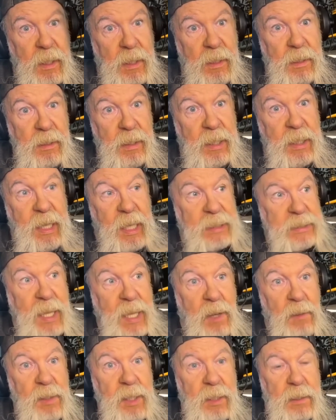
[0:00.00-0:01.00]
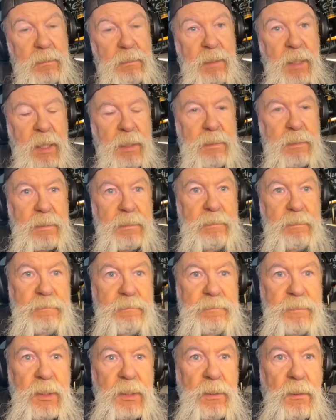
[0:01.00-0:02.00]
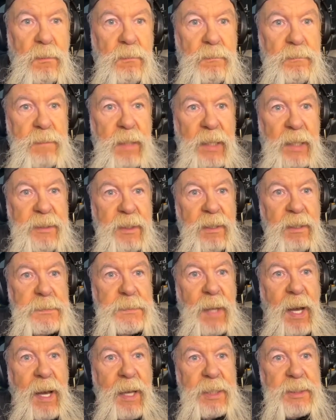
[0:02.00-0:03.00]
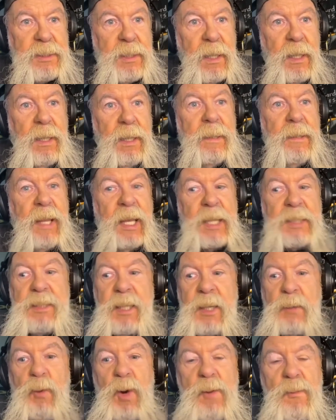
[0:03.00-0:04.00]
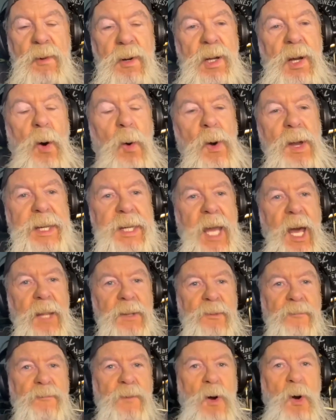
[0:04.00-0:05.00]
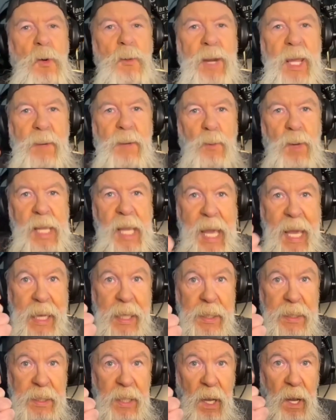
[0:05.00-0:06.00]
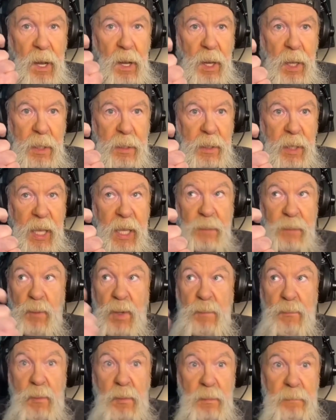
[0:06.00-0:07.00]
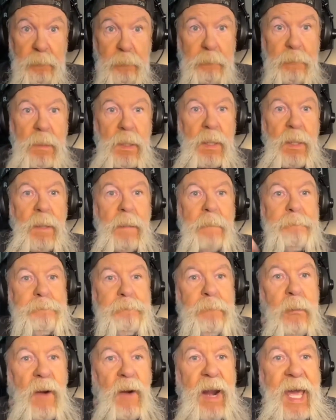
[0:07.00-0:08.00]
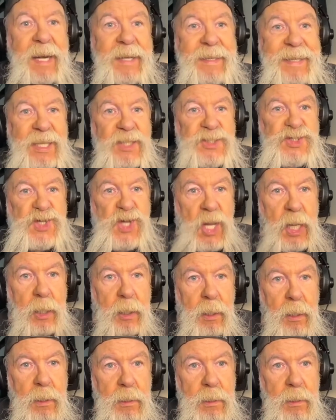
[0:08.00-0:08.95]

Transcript: And that's how he could, you know, identify us. They said we were going down the road and we had a gun and we were brandishing.